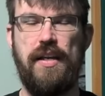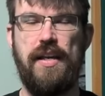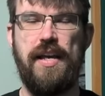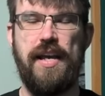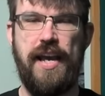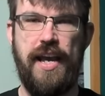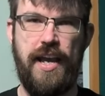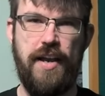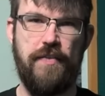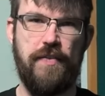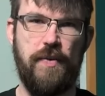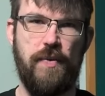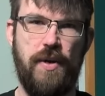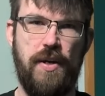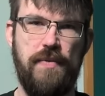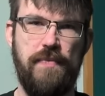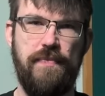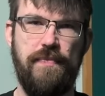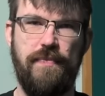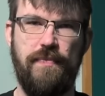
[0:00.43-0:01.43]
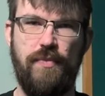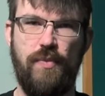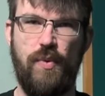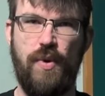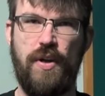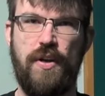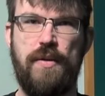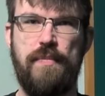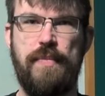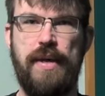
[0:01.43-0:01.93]
Hey everyone,
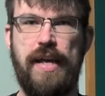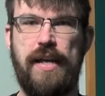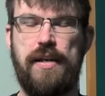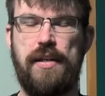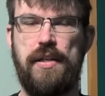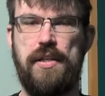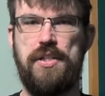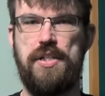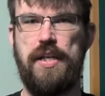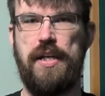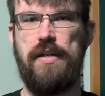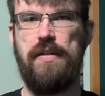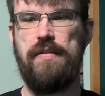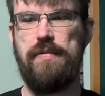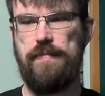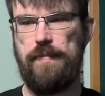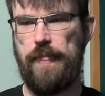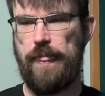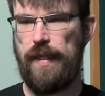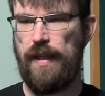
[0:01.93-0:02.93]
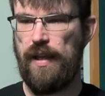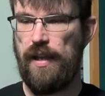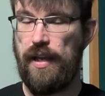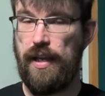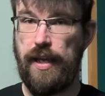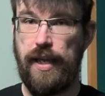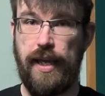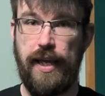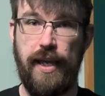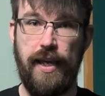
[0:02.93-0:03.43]
welcome back to the channel
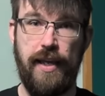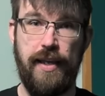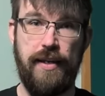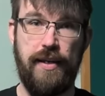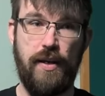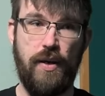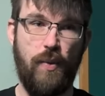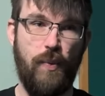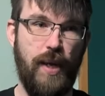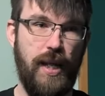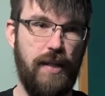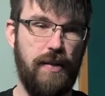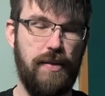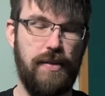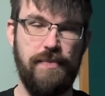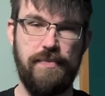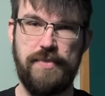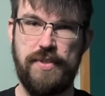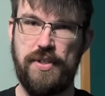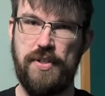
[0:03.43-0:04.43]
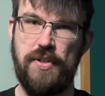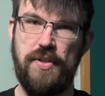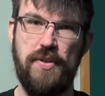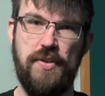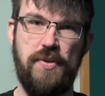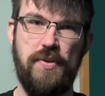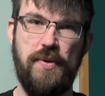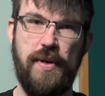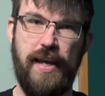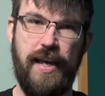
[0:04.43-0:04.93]
and welcome
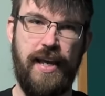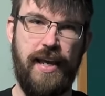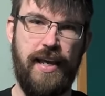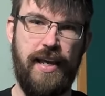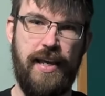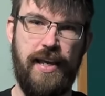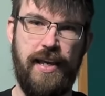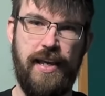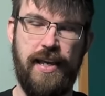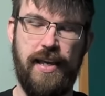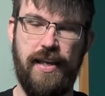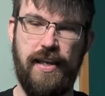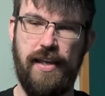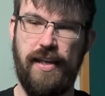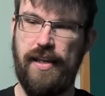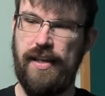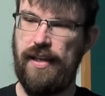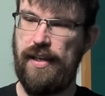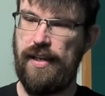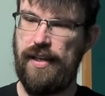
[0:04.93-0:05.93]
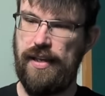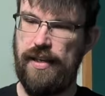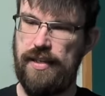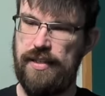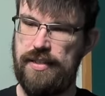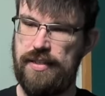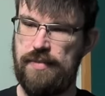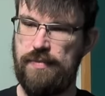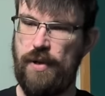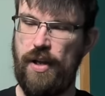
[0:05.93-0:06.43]
to a
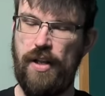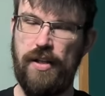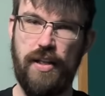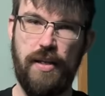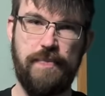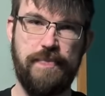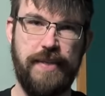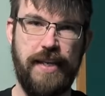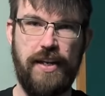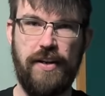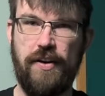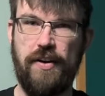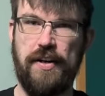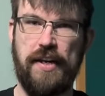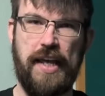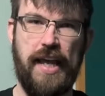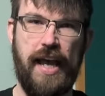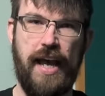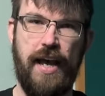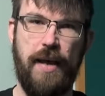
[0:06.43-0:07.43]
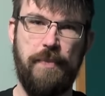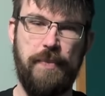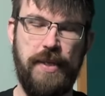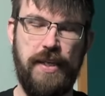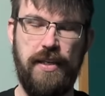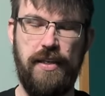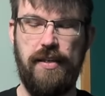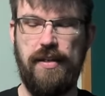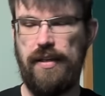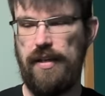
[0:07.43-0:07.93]
small update on
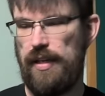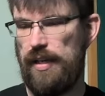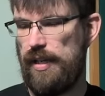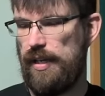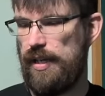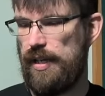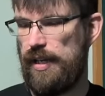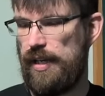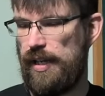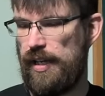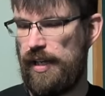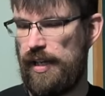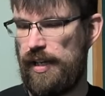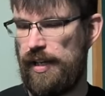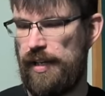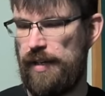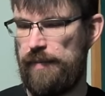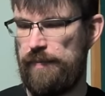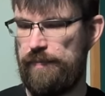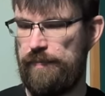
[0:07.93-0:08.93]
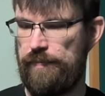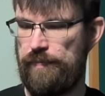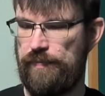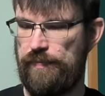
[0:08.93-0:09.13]
Cappy. I'm